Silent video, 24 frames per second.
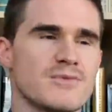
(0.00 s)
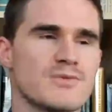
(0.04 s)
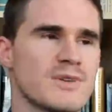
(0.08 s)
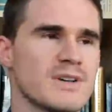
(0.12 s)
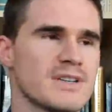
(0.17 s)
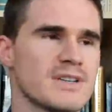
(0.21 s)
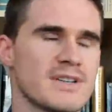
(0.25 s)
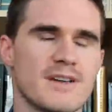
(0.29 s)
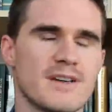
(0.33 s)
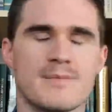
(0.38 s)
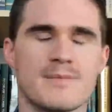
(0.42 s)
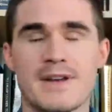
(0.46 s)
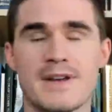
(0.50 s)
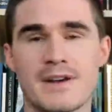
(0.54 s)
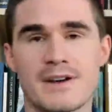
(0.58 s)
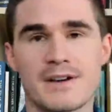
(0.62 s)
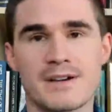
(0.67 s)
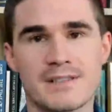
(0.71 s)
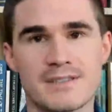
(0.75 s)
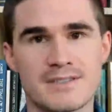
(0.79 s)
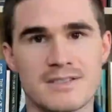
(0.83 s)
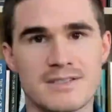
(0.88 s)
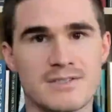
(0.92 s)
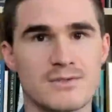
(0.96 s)
what
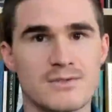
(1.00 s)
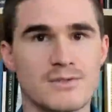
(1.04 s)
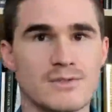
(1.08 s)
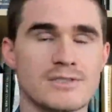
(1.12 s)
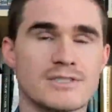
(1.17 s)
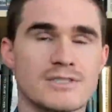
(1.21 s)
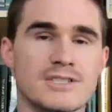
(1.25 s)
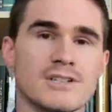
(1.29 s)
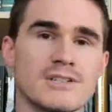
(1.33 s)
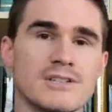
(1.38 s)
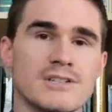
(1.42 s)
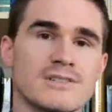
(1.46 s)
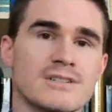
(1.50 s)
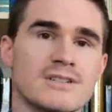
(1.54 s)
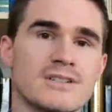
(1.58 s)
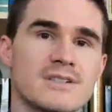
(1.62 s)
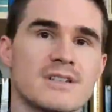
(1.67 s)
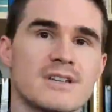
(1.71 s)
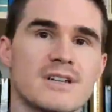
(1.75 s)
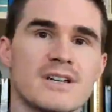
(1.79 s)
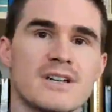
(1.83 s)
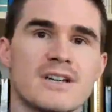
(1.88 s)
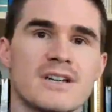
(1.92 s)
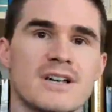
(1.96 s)
American school
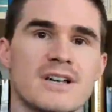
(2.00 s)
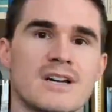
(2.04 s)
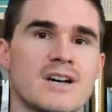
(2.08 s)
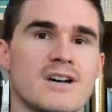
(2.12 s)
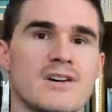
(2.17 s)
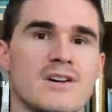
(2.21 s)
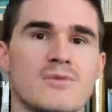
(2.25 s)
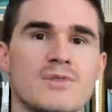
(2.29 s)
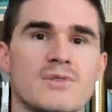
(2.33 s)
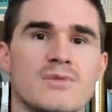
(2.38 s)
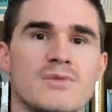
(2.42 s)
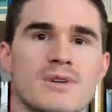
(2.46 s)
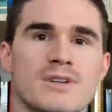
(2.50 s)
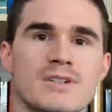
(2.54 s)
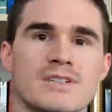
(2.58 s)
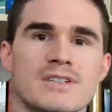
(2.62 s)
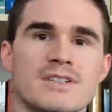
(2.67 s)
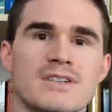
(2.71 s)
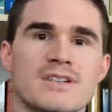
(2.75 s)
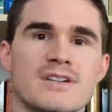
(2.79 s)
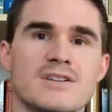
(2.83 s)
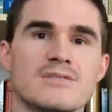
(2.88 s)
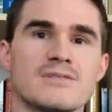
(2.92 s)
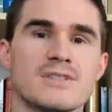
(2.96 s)
children would want
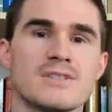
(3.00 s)
to know?